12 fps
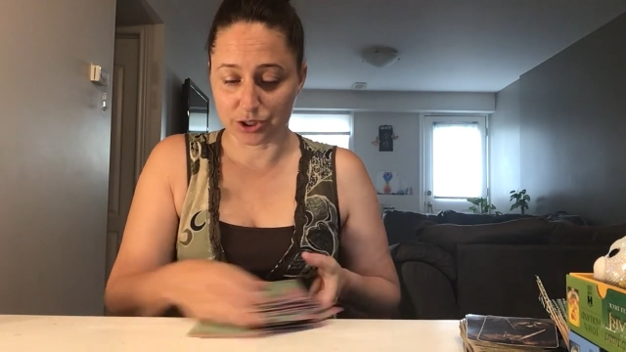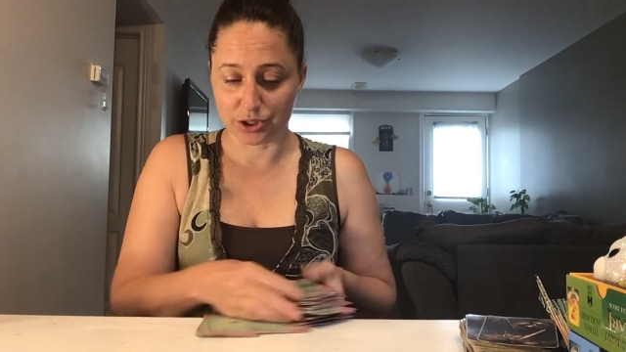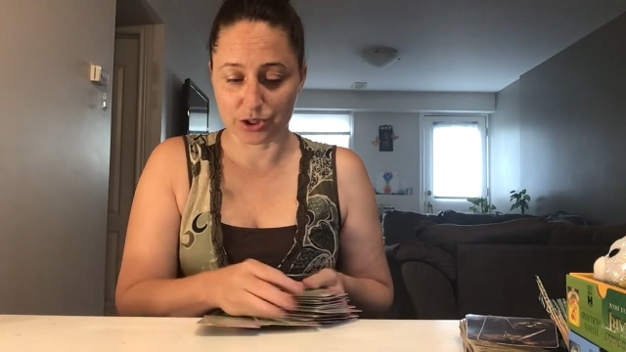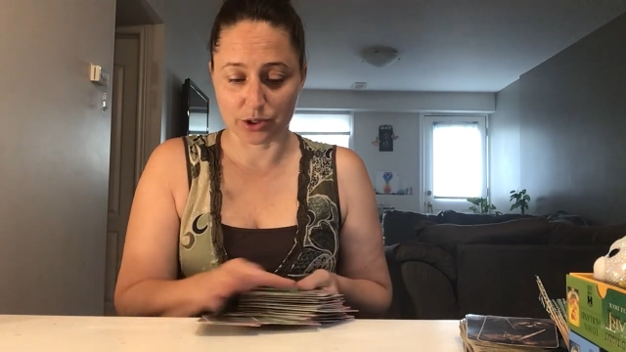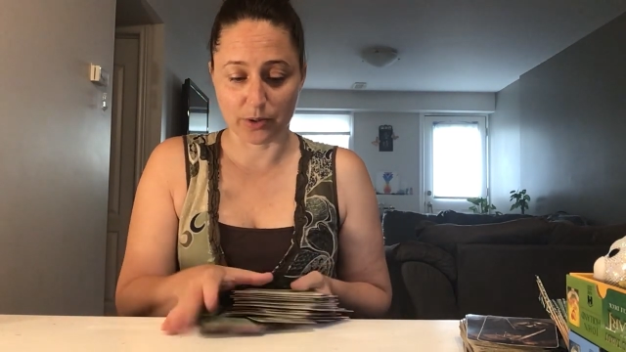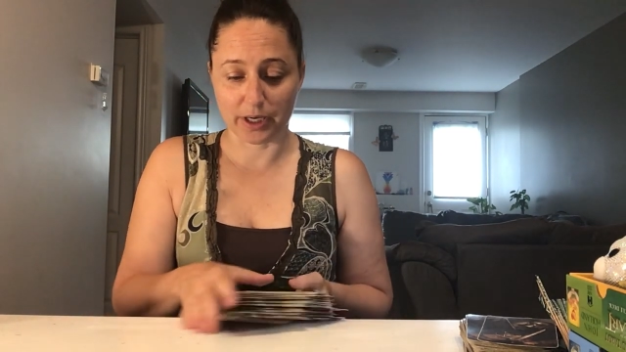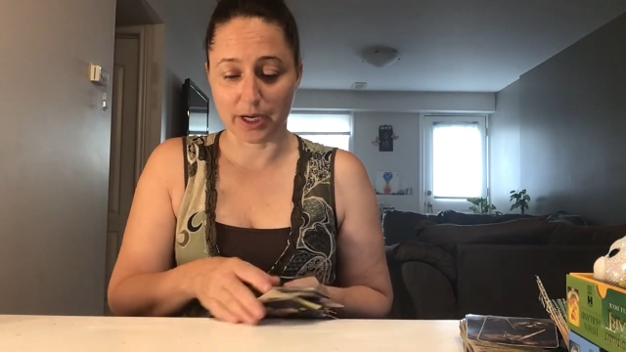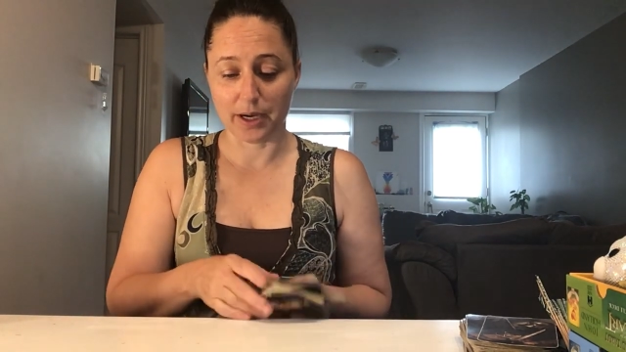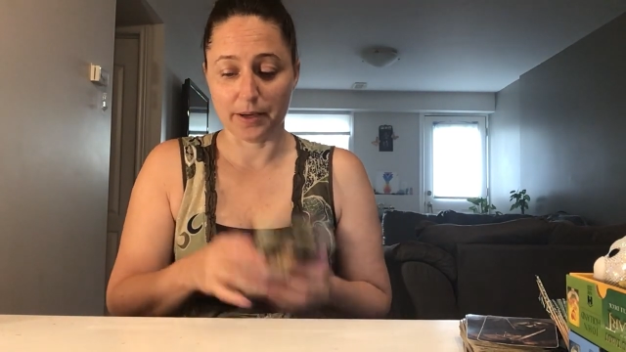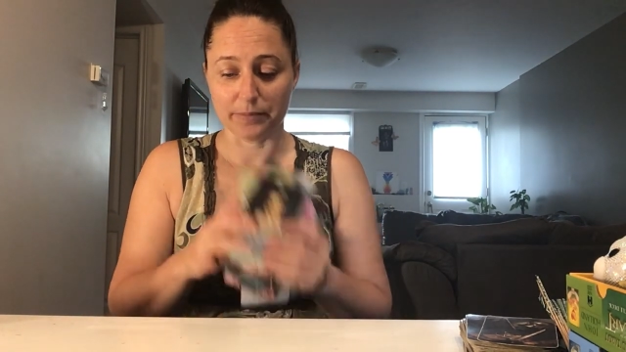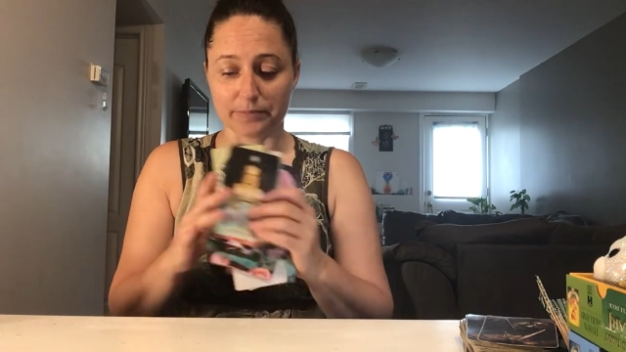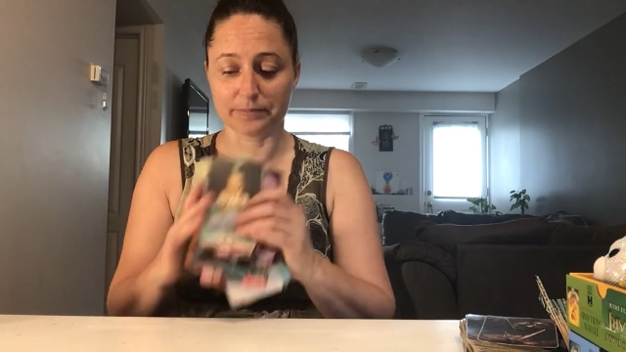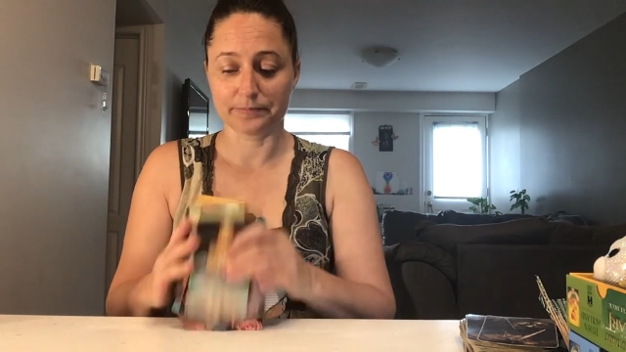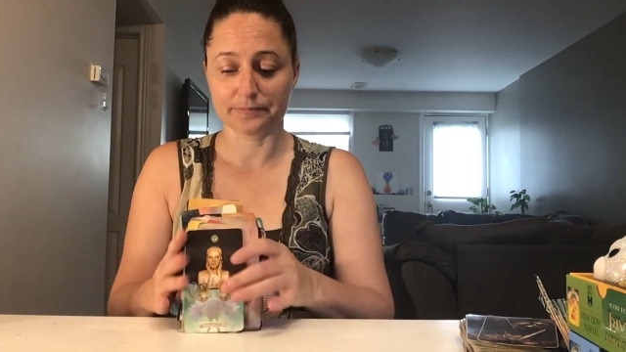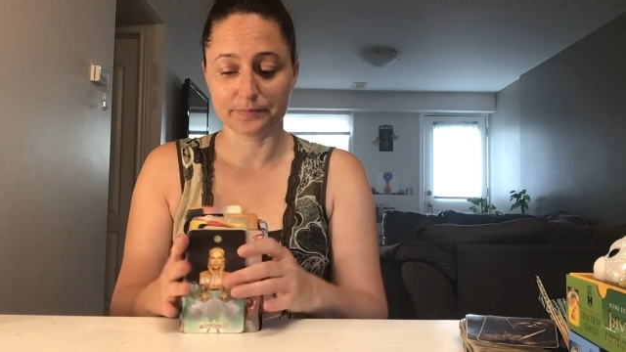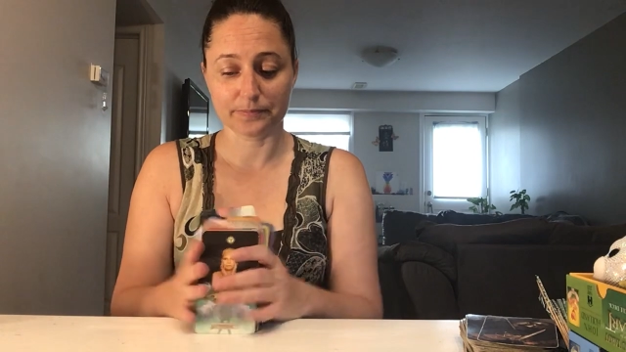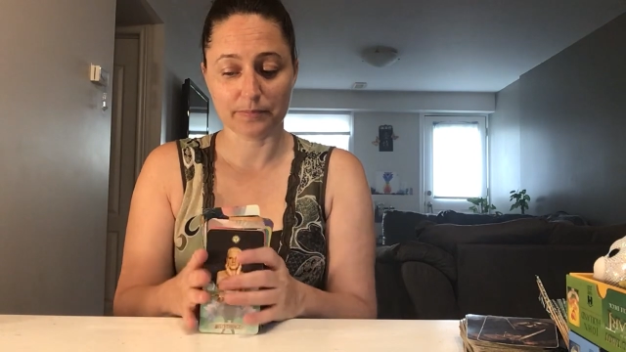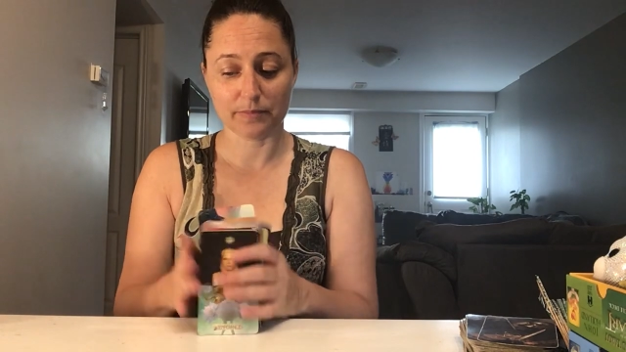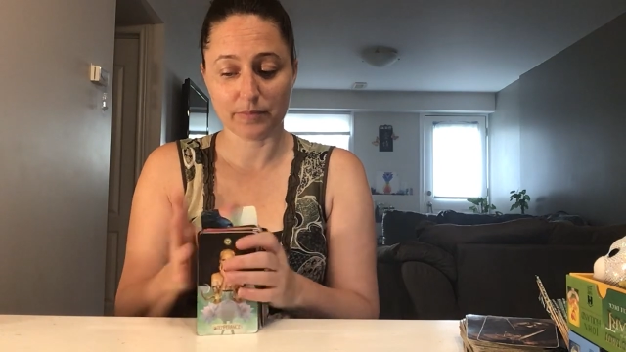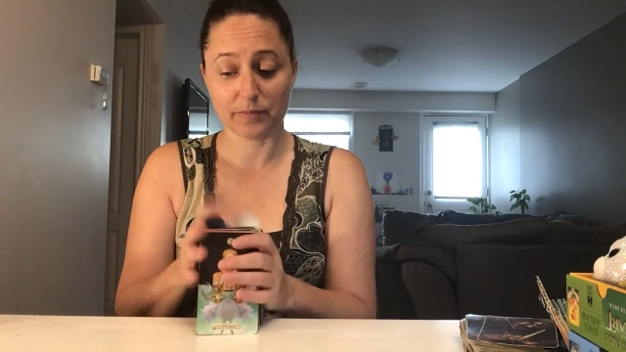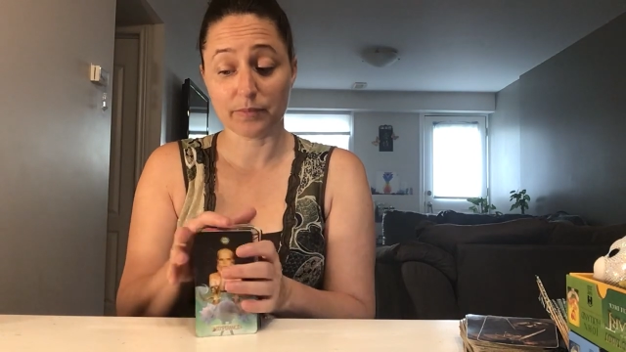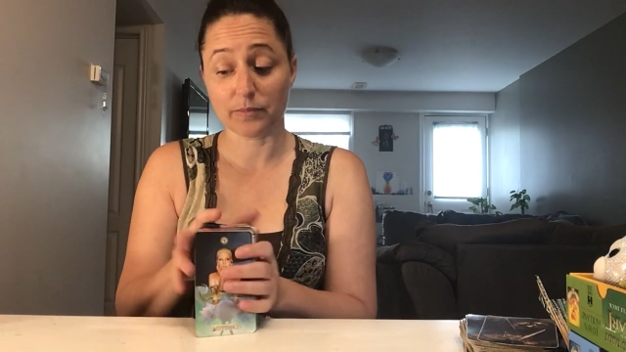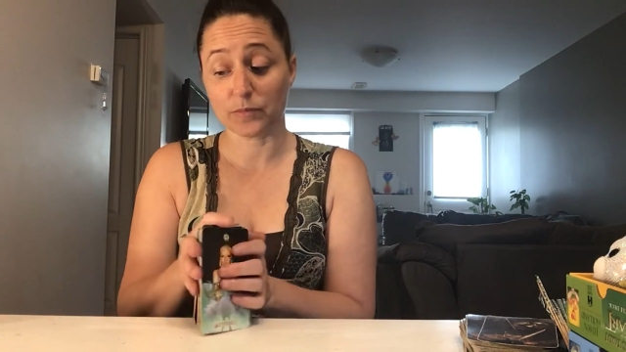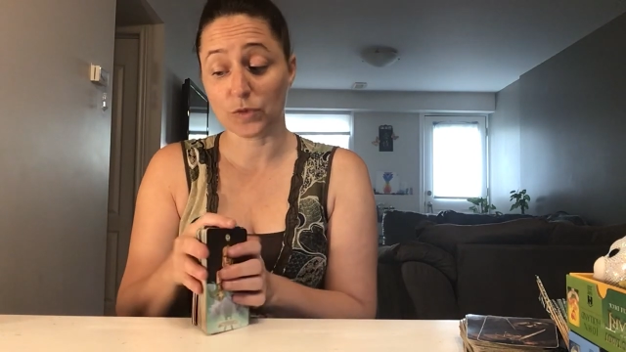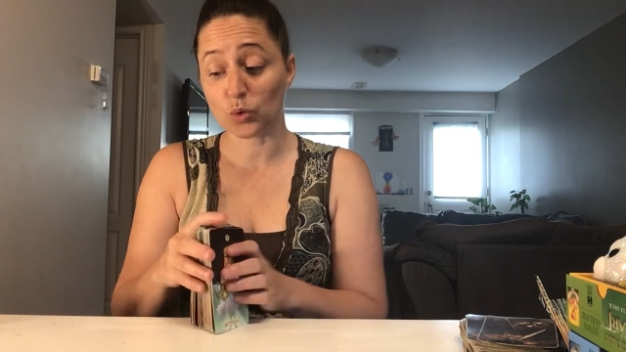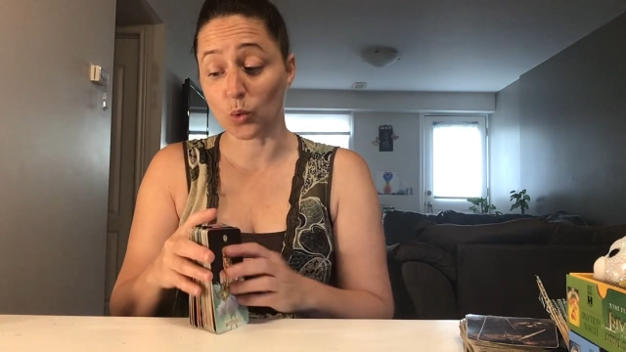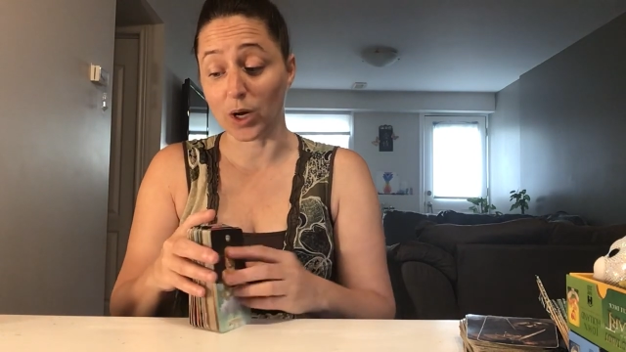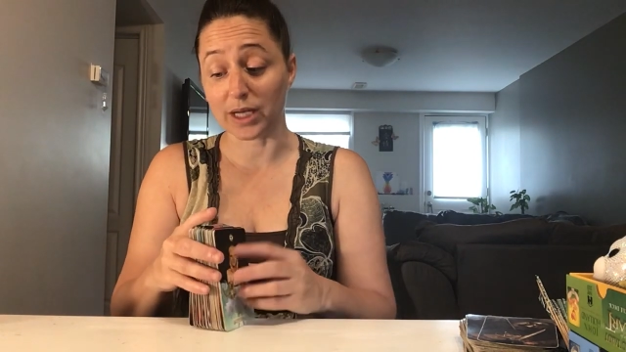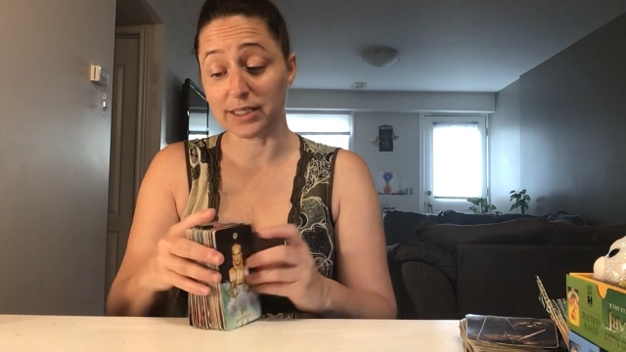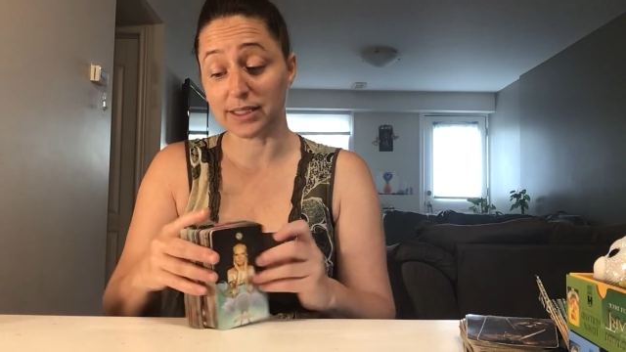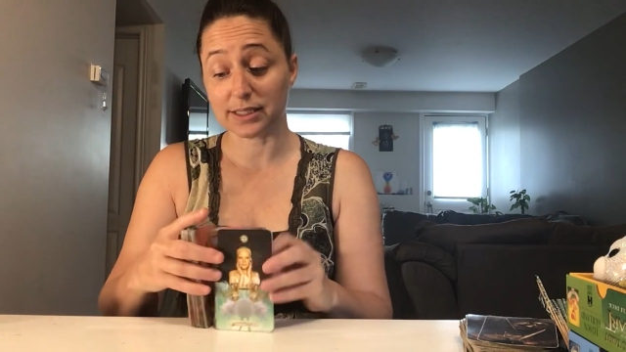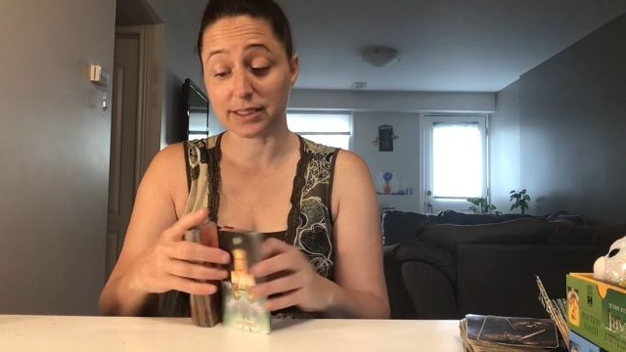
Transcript: just showing up twice.